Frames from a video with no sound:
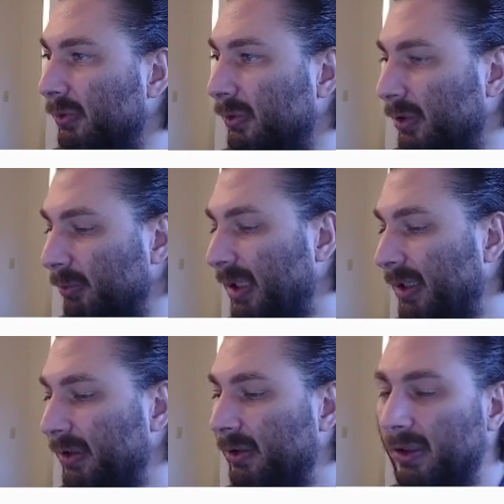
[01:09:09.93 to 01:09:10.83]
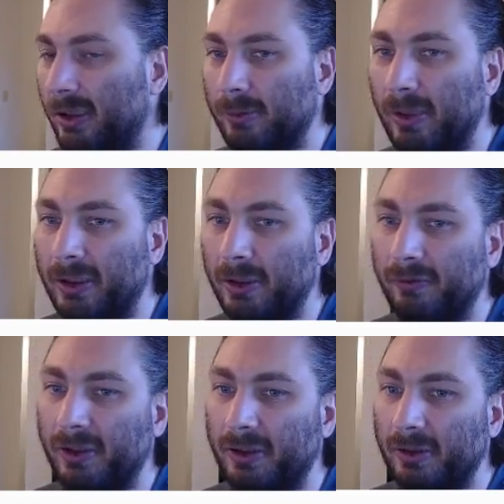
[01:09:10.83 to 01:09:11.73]
the main display
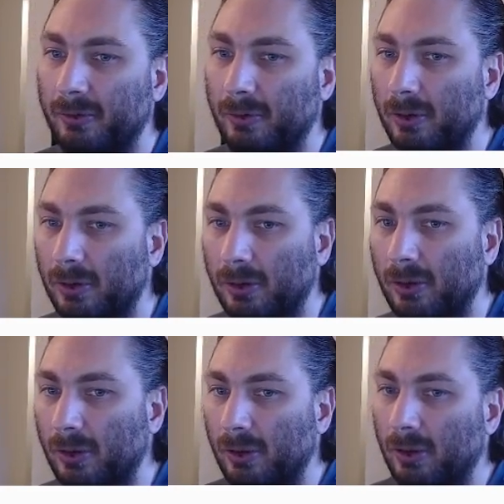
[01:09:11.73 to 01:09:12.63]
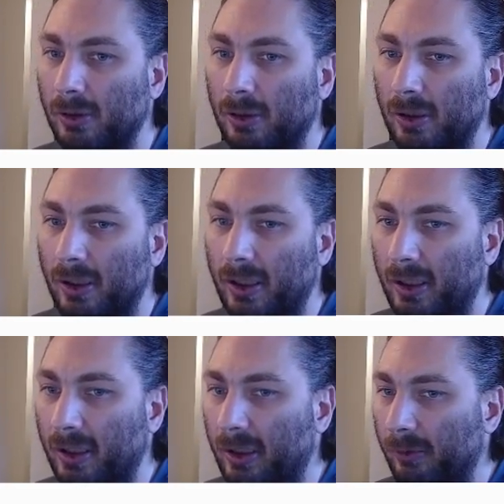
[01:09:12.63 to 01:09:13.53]
surface.
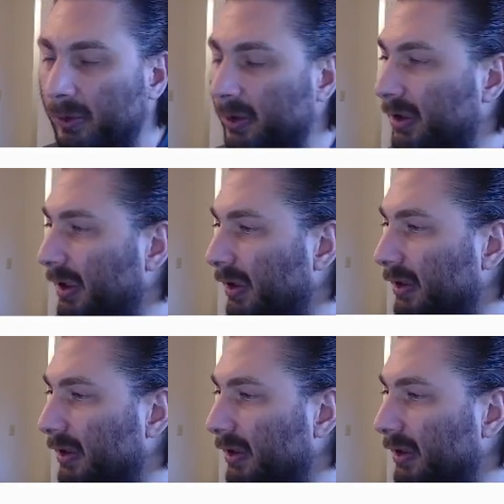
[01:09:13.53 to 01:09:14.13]
And we're going to say